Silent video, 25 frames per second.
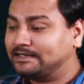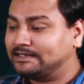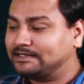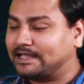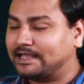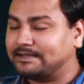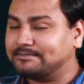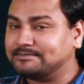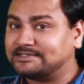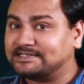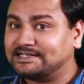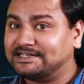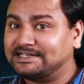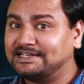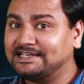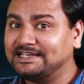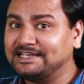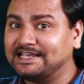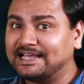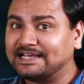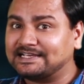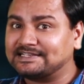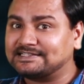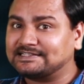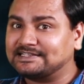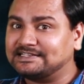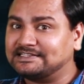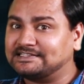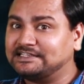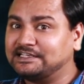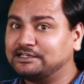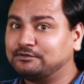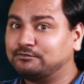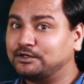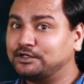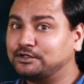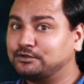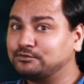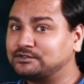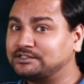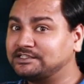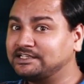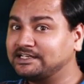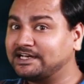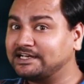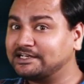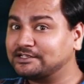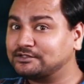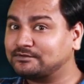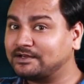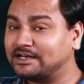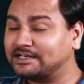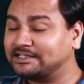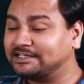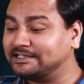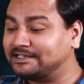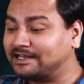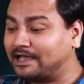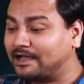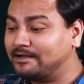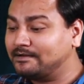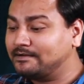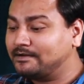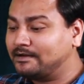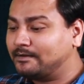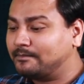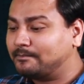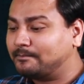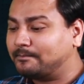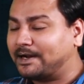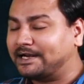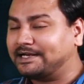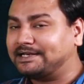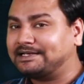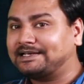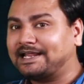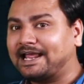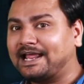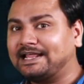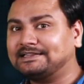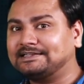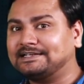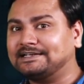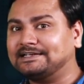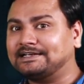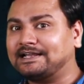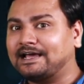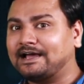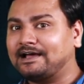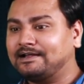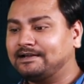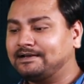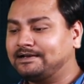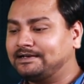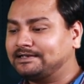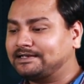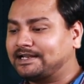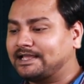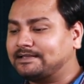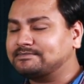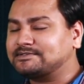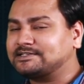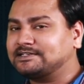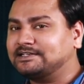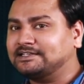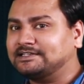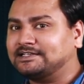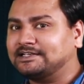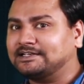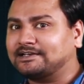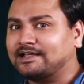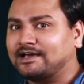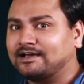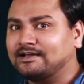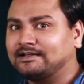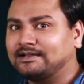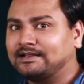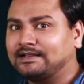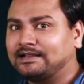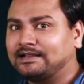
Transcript: times dx is equal to secant square theta by tan theta times d theta.